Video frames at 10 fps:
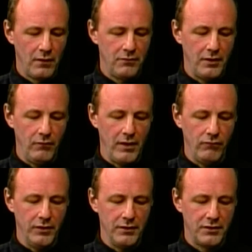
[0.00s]
that
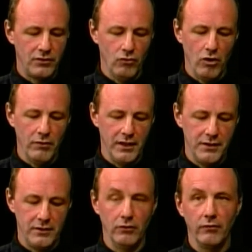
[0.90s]
have written
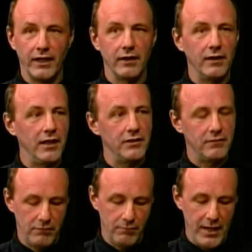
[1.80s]
stories, you'll recognize
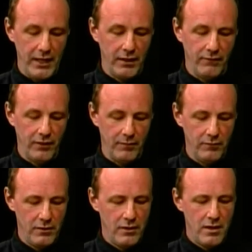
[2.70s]
many of
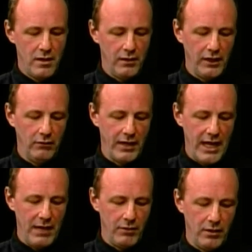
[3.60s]
them Neil
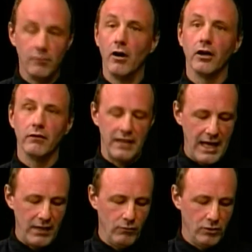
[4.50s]
Gaiman, Margaret
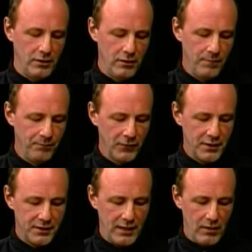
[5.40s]
Atwood,
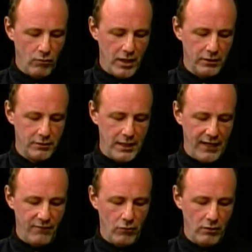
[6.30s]
Sam Weller,
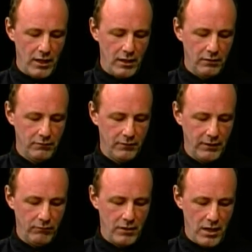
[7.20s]
Dave Morrell,
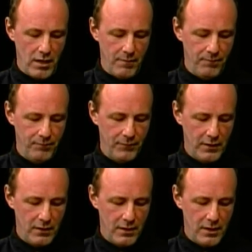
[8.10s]
um,
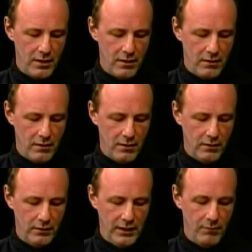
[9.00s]

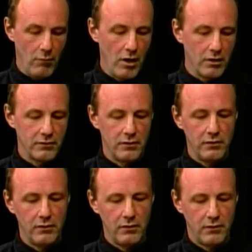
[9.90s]
Lee
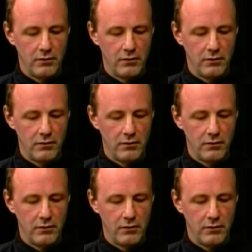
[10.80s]
Martin,